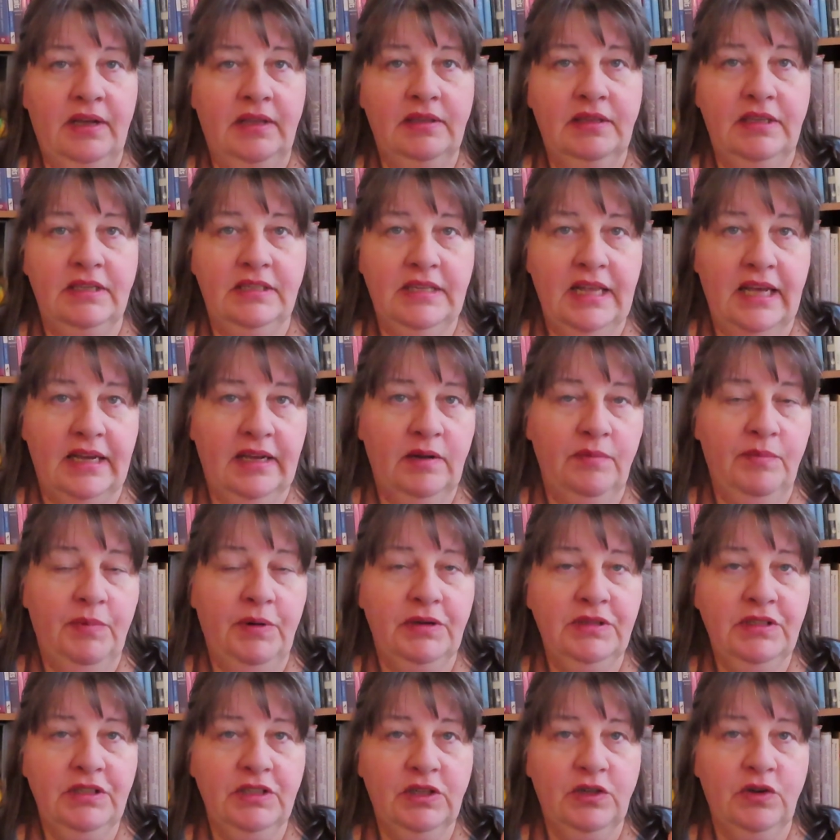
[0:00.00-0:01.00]
The second
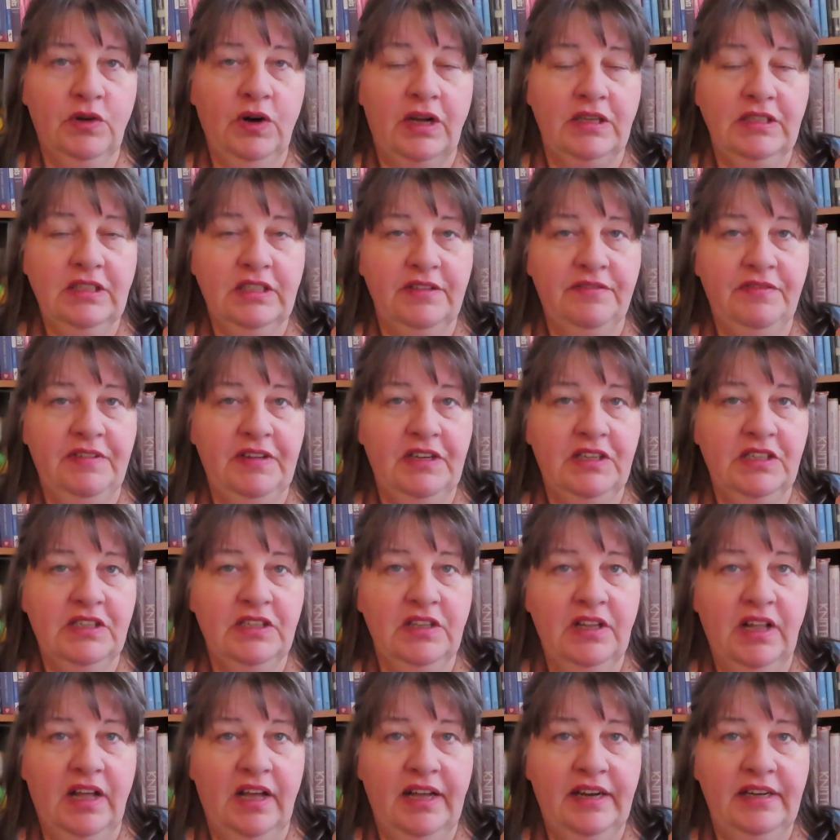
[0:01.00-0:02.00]
person to cross the
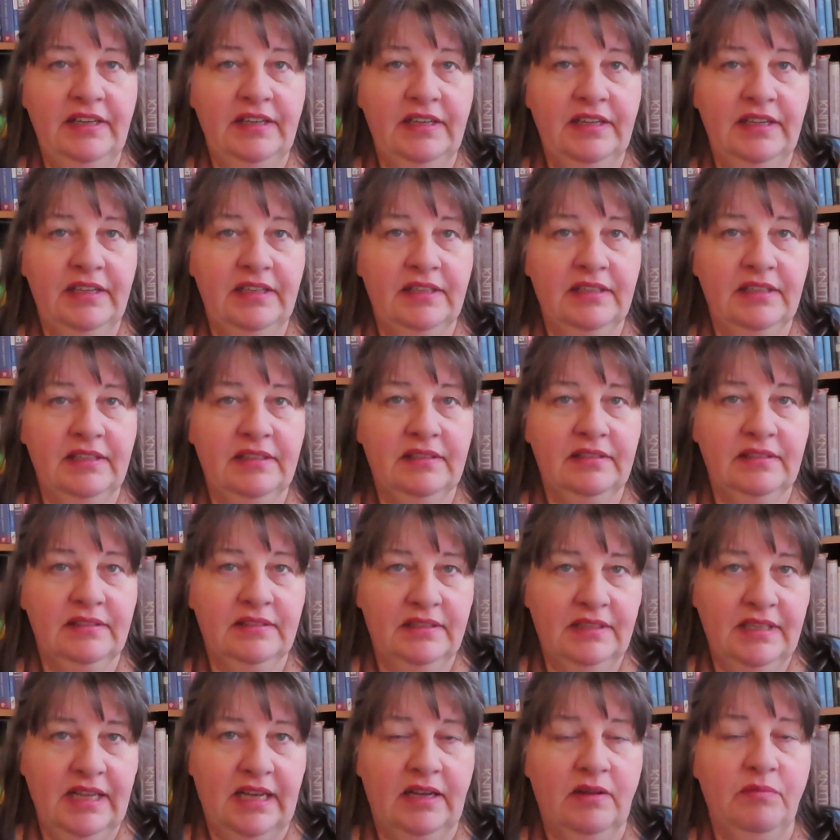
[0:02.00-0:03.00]
finish line,
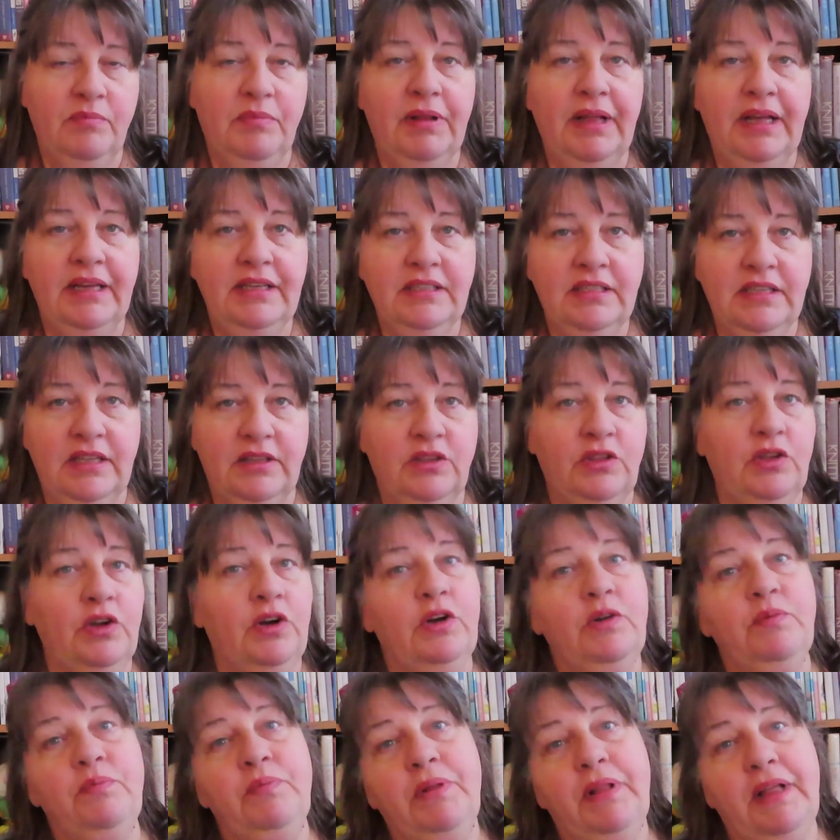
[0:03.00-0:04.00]
second place and
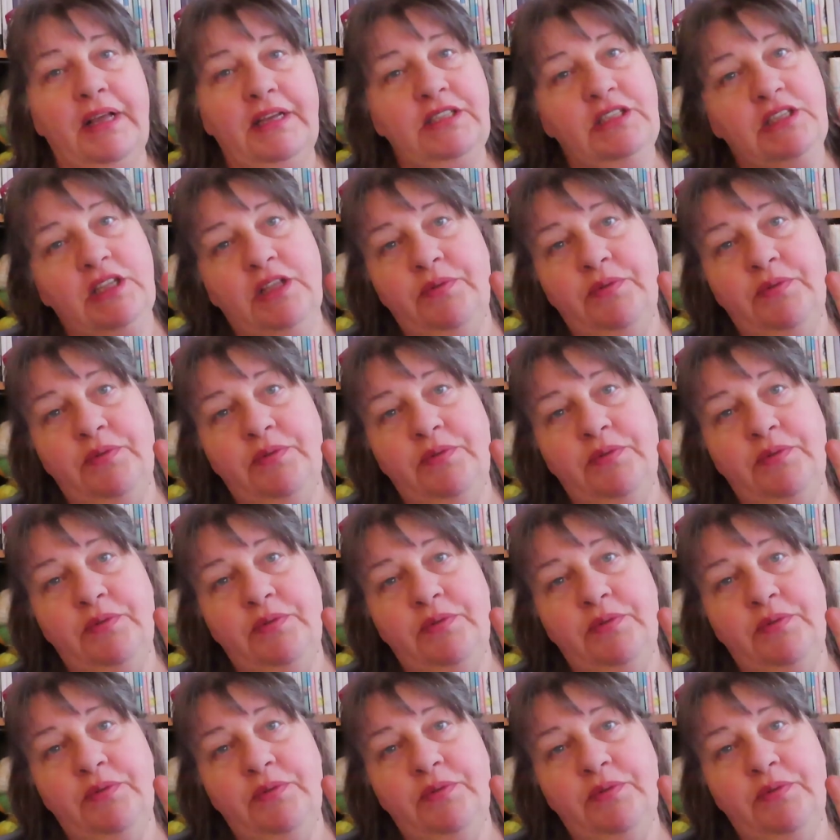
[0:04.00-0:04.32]
third place.